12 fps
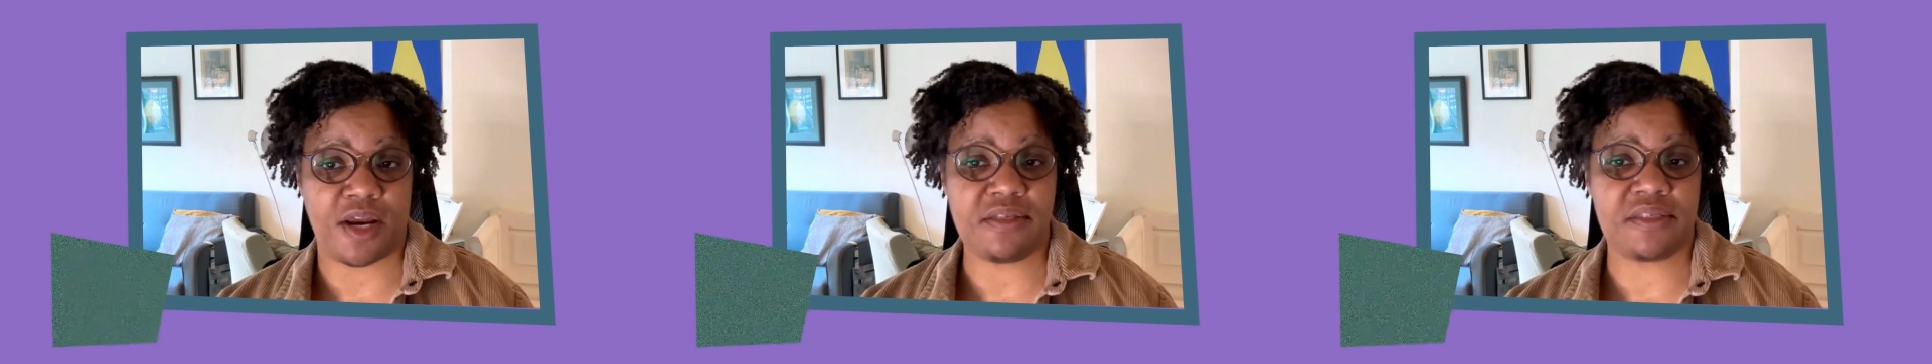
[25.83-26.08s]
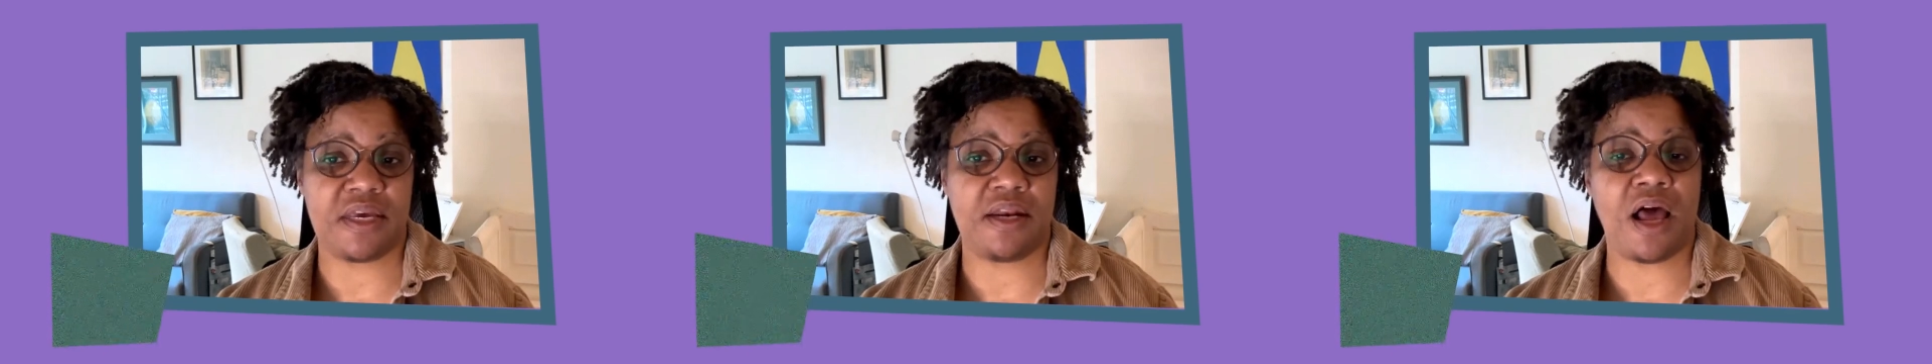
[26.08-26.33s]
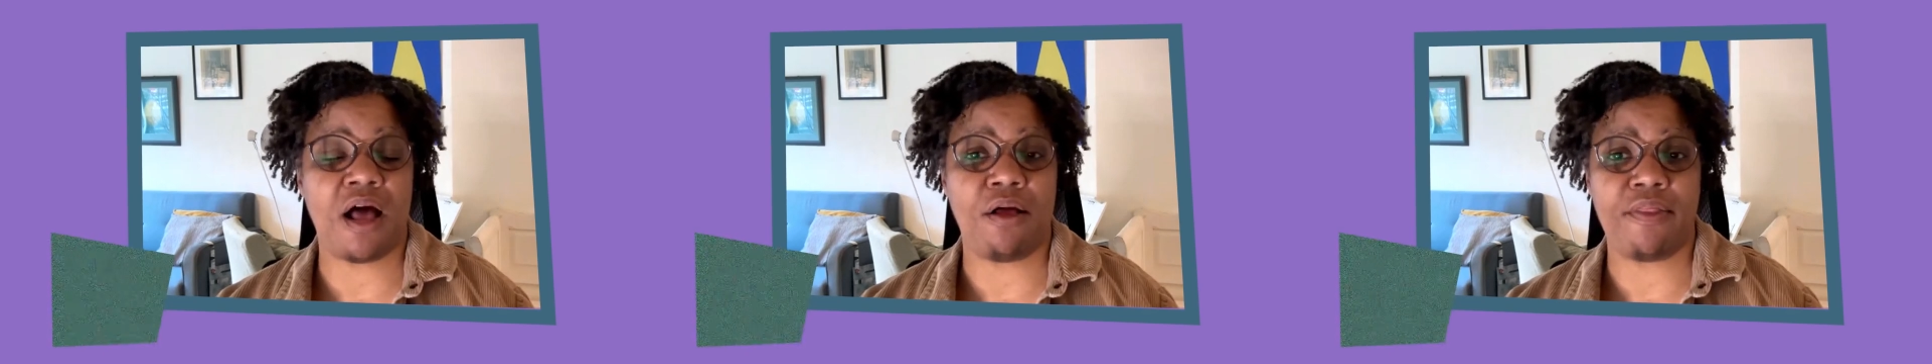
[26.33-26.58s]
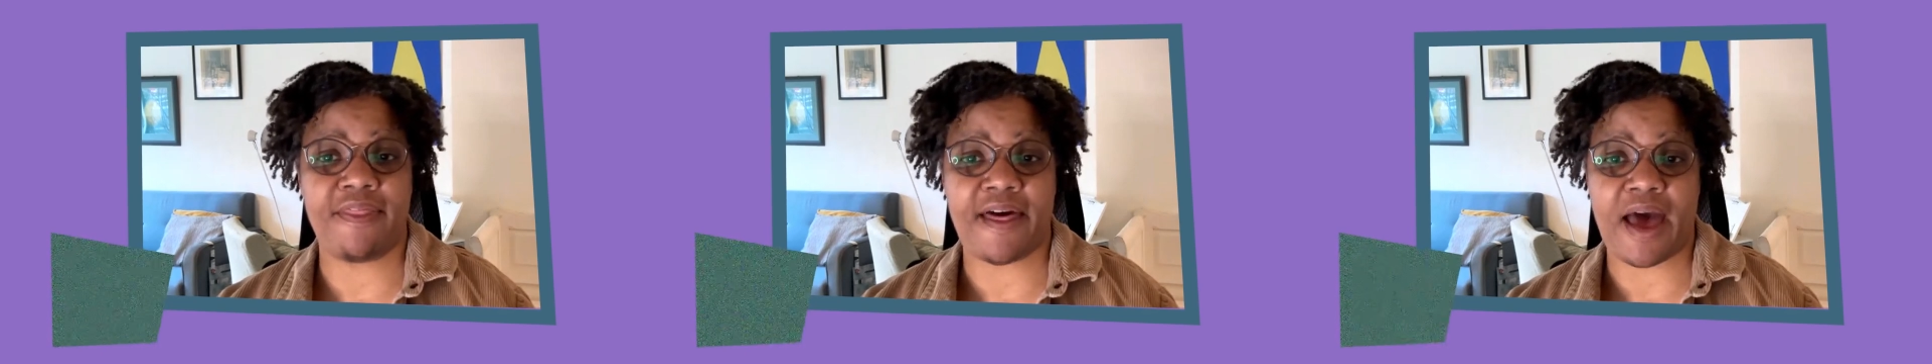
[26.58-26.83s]
and how
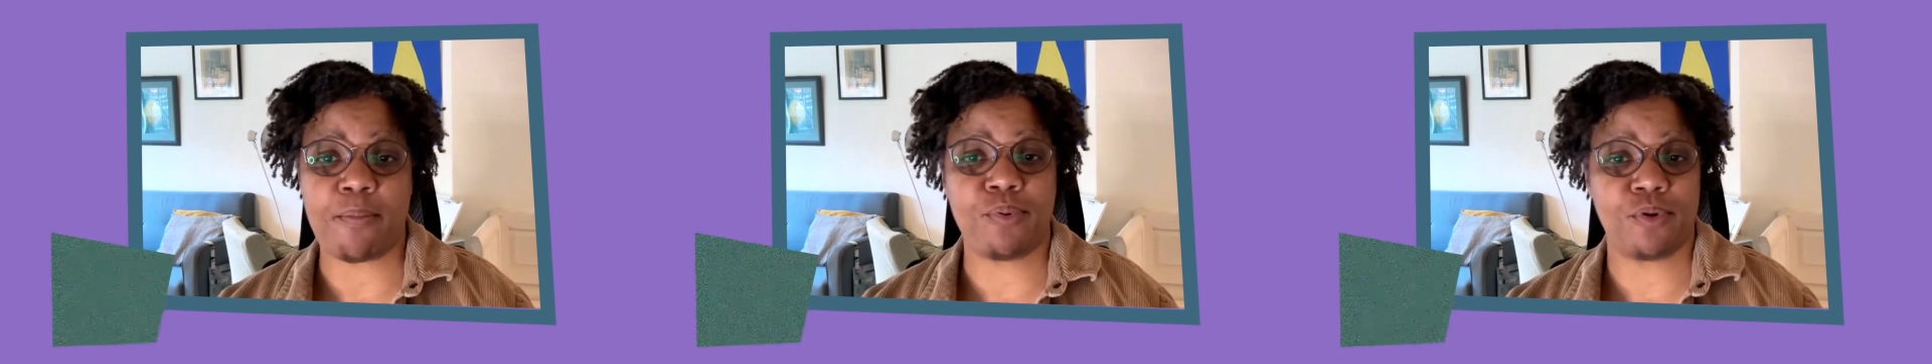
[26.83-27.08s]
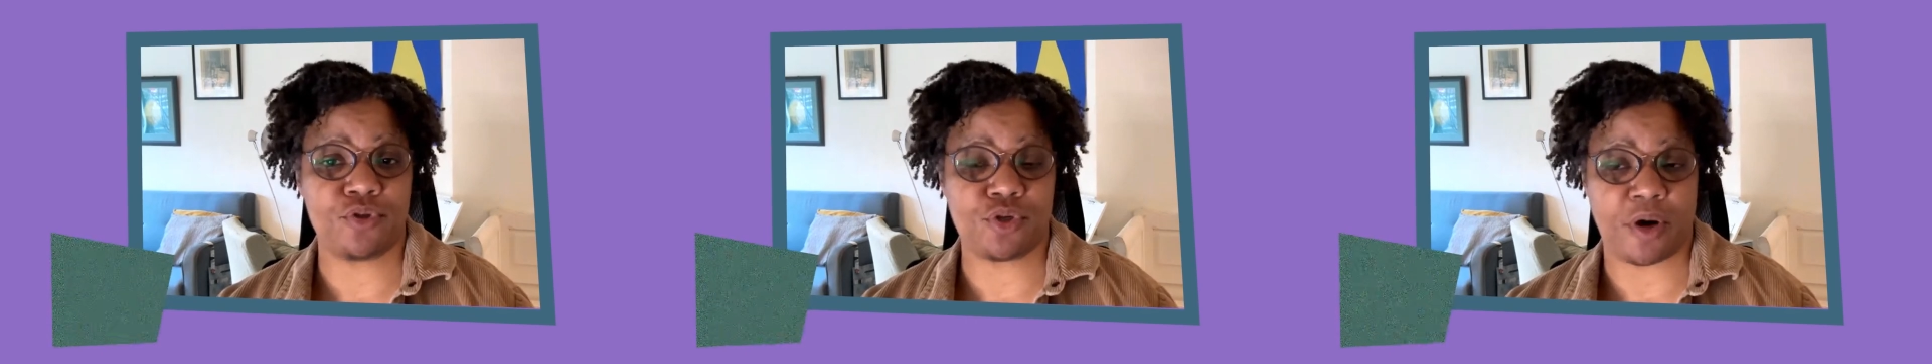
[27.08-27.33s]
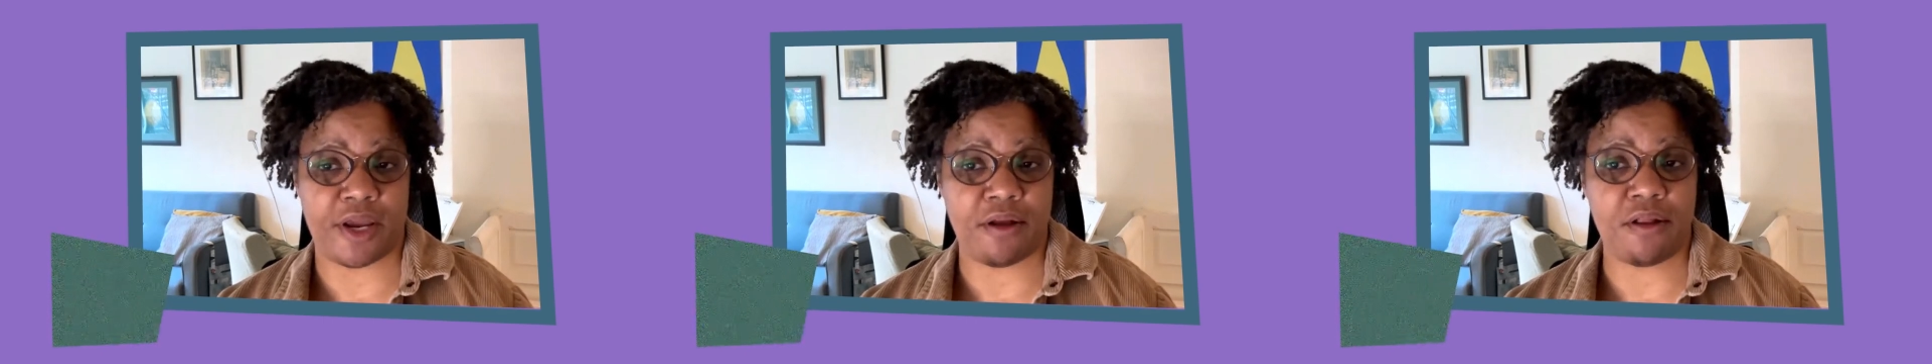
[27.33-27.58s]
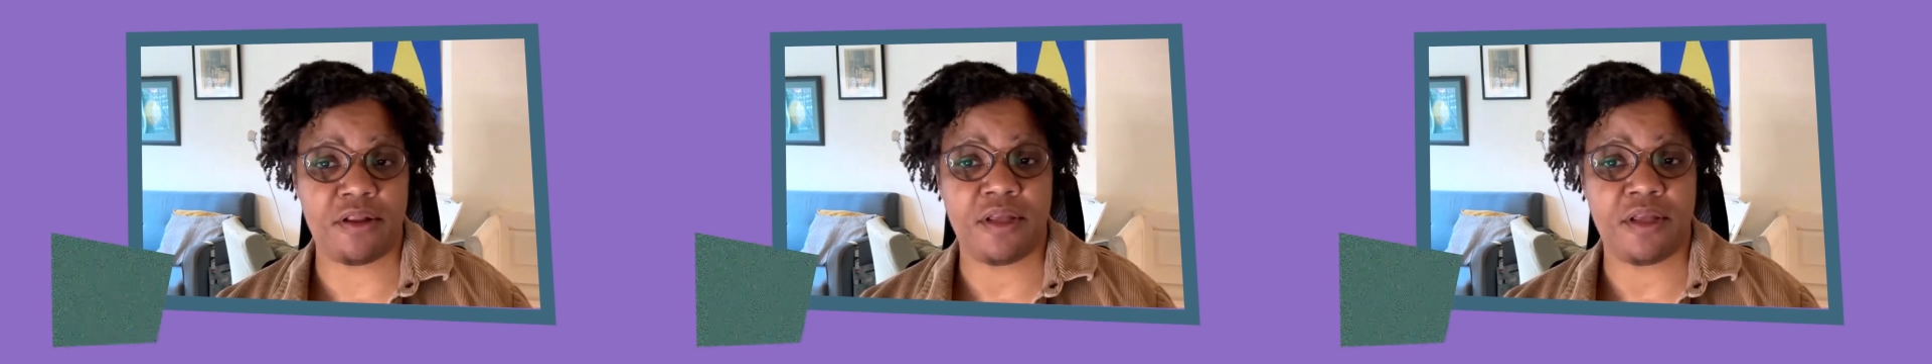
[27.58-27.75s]
that portrayal